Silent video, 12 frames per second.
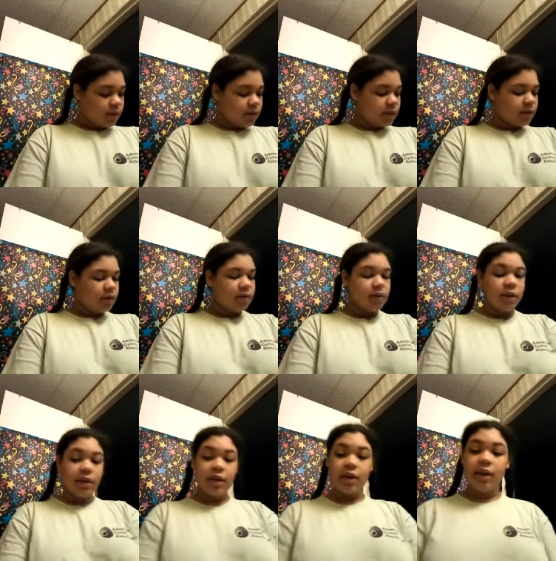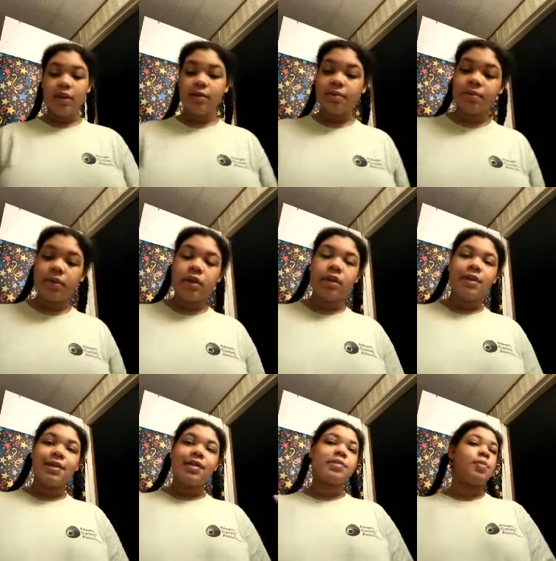so, uh, yeah,
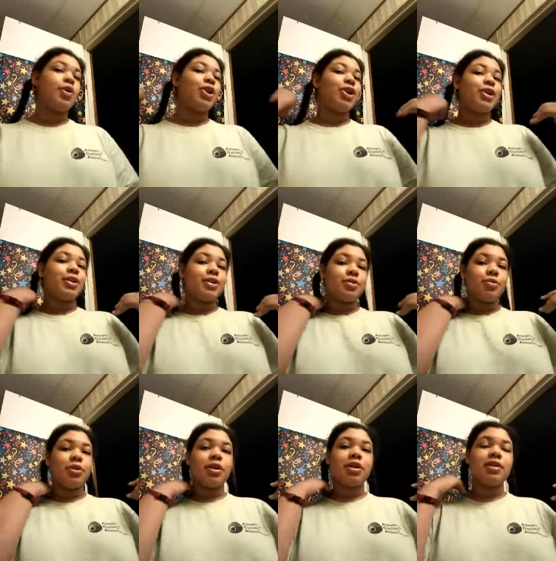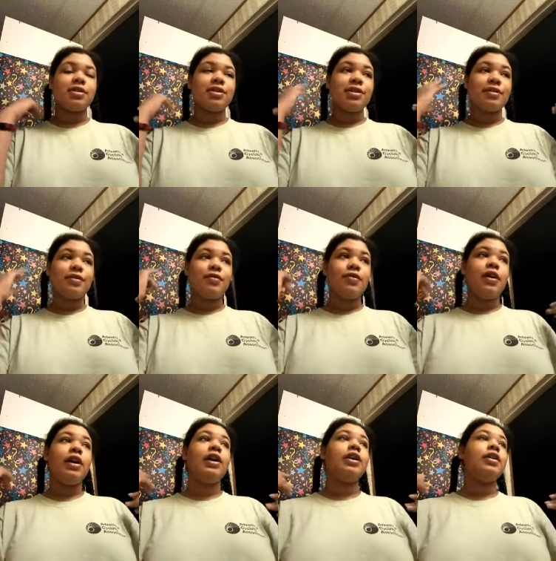this product works
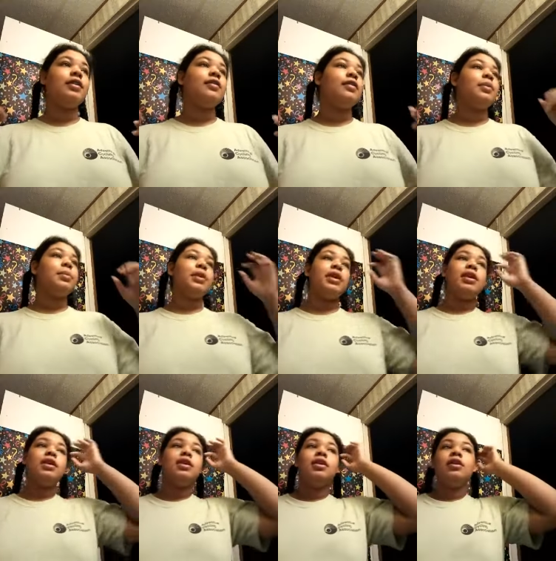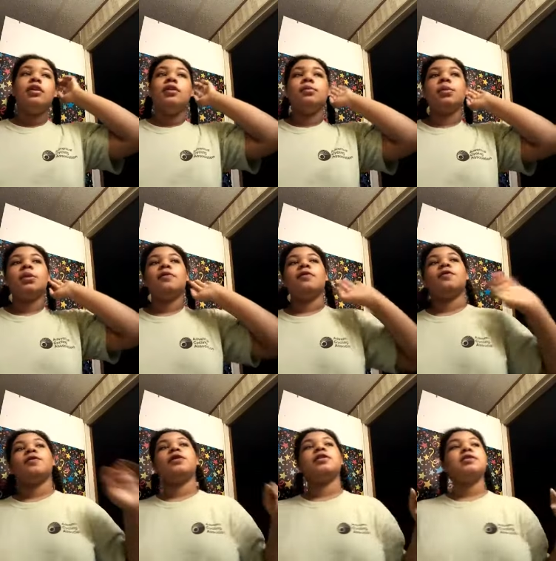fine for me, but of
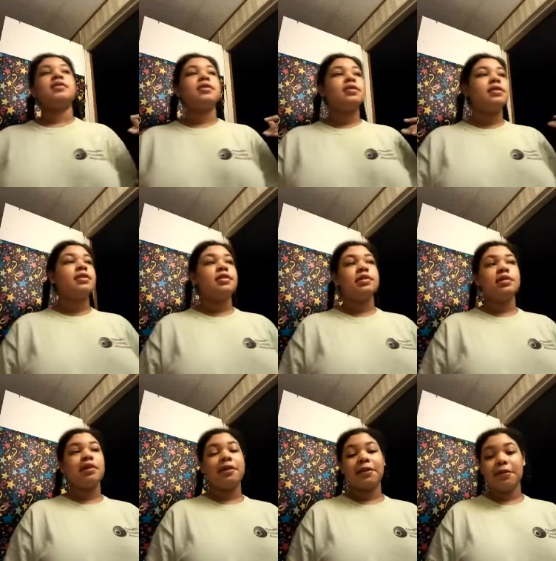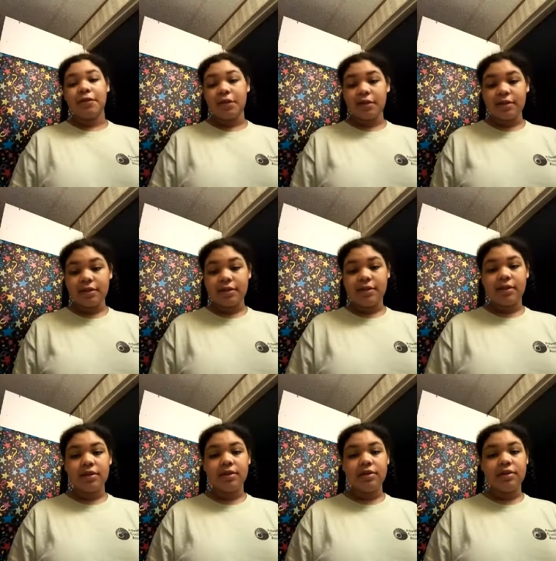course, this is the first
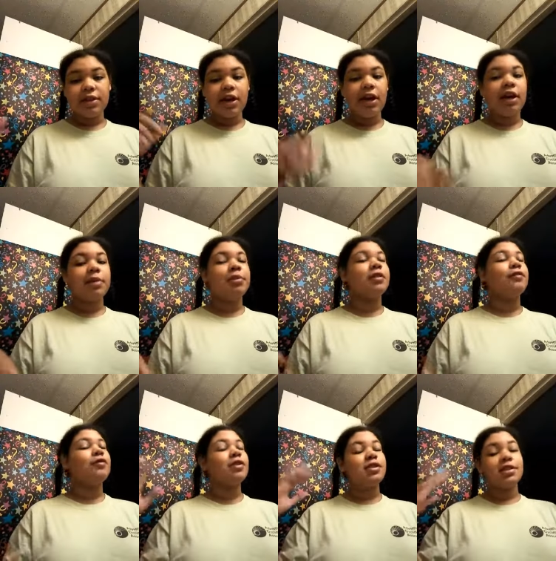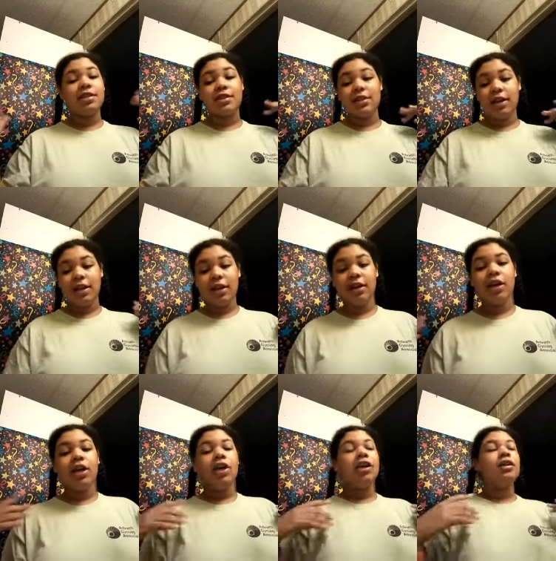time and first day
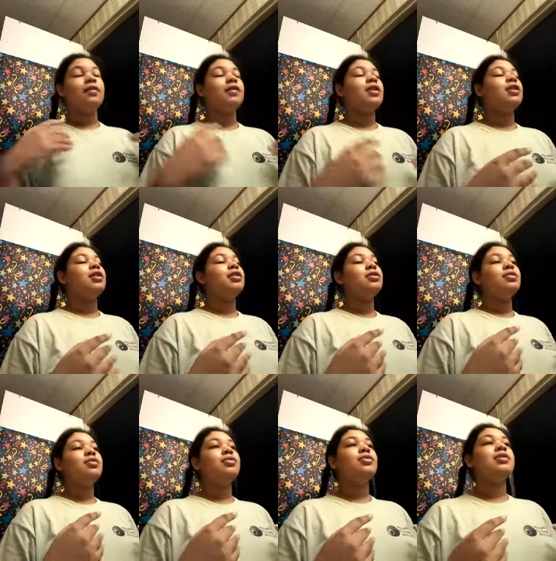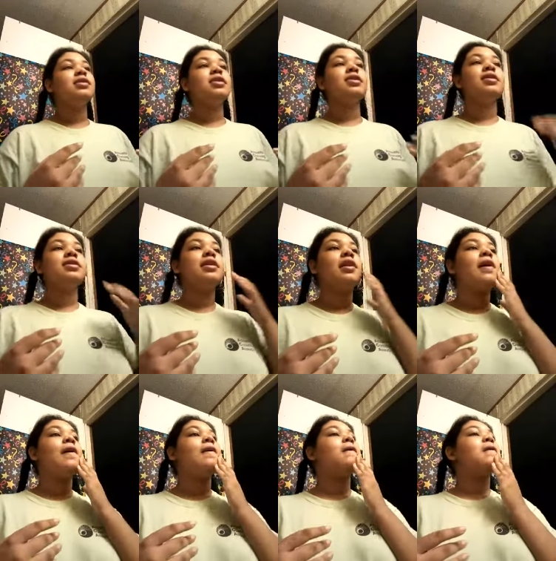of use,
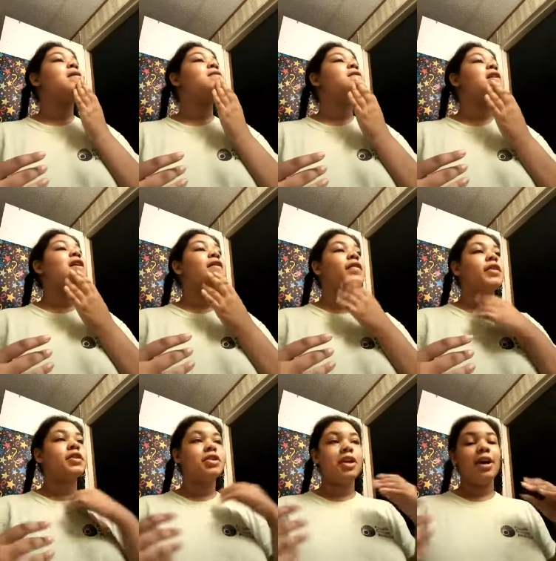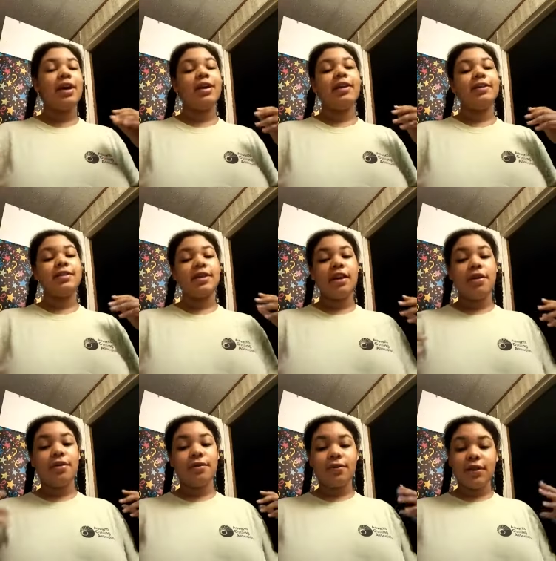so you'd have to check and see
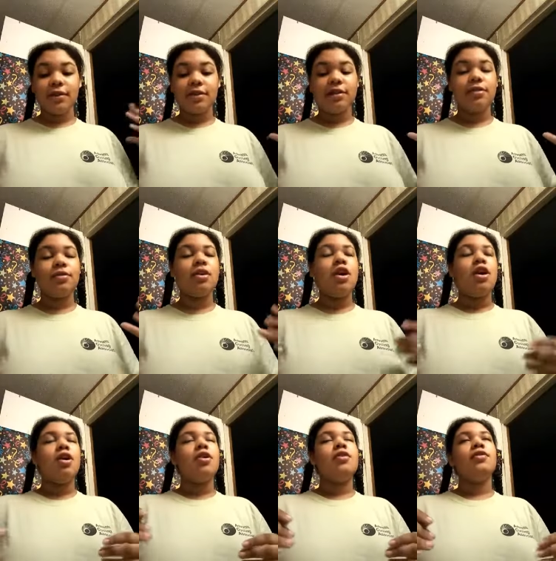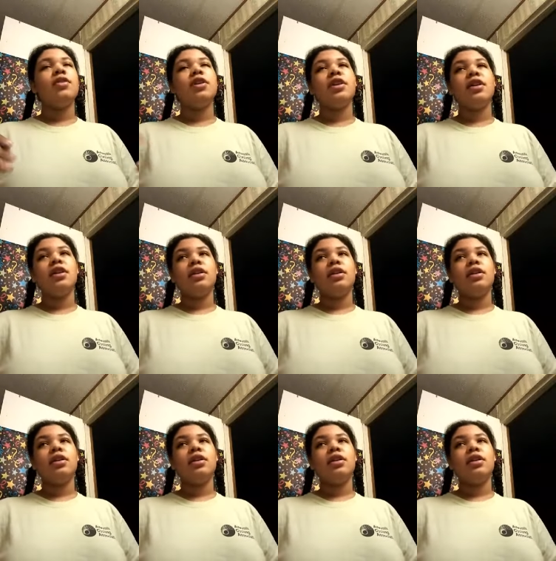how it affects you over